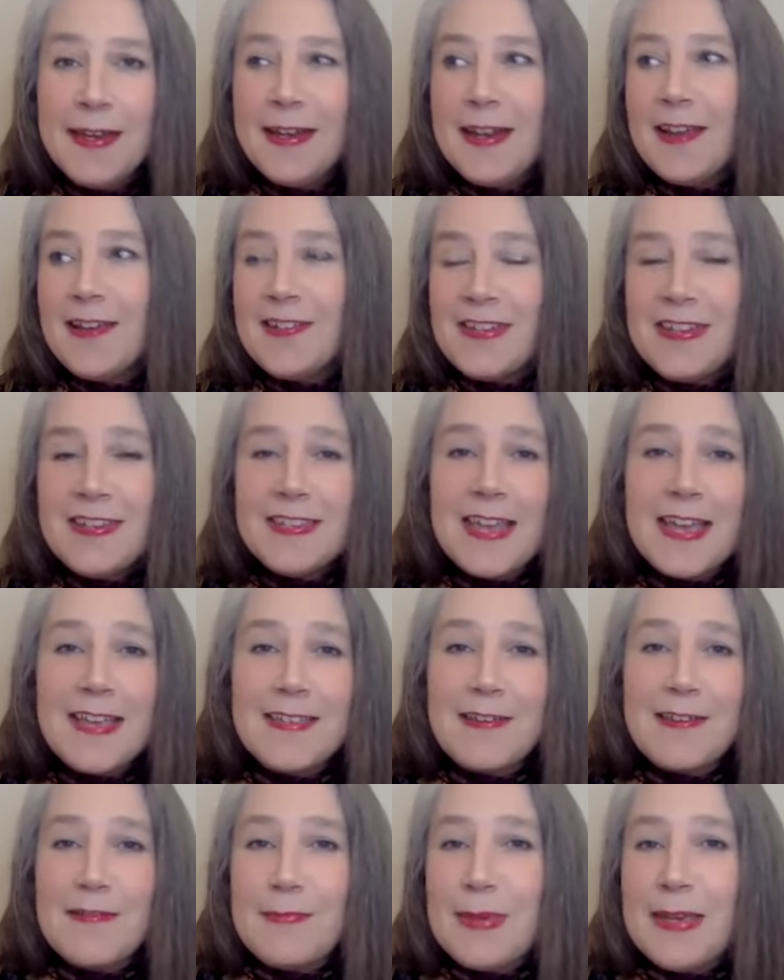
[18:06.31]
You know, she
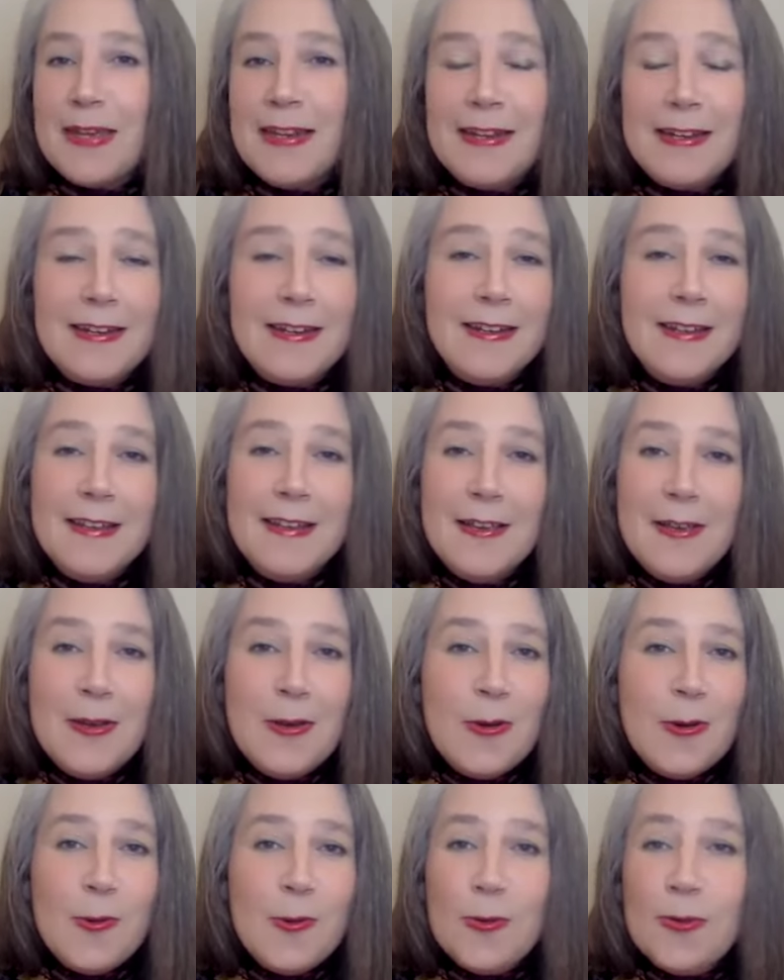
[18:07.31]
says, I've been in
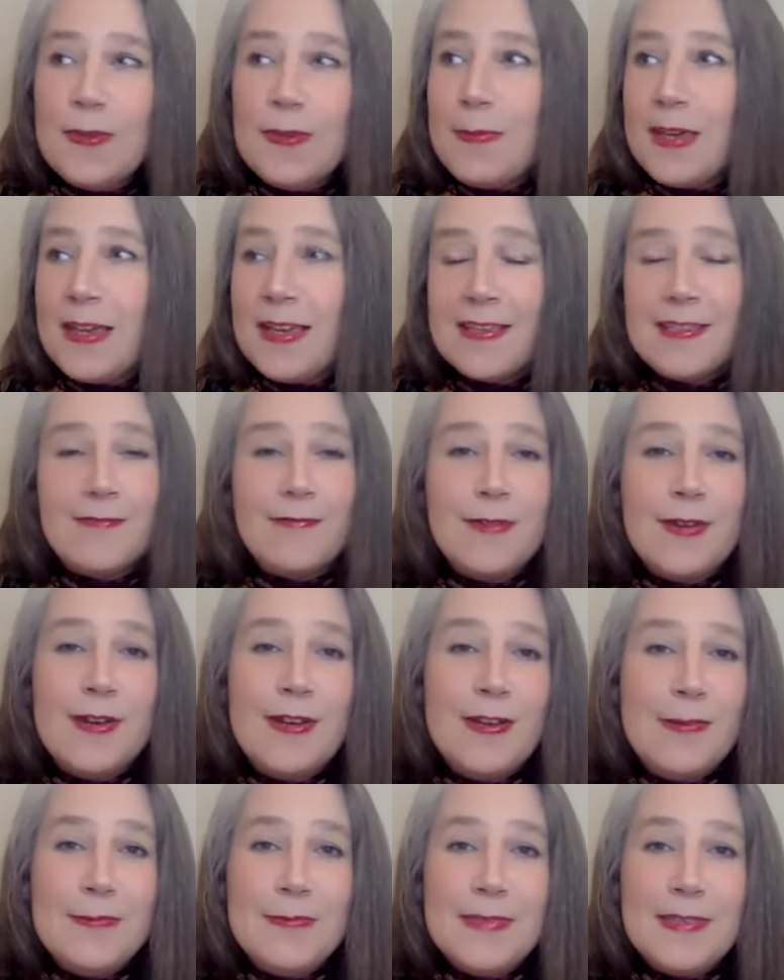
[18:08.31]
all the biggest
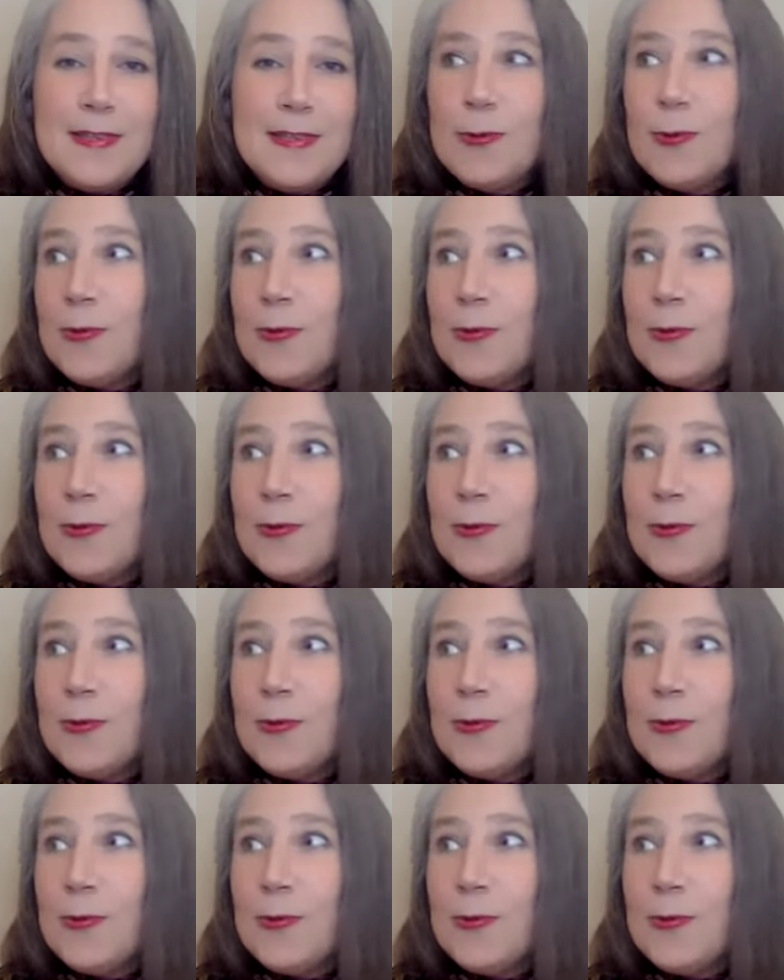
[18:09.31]
rooms,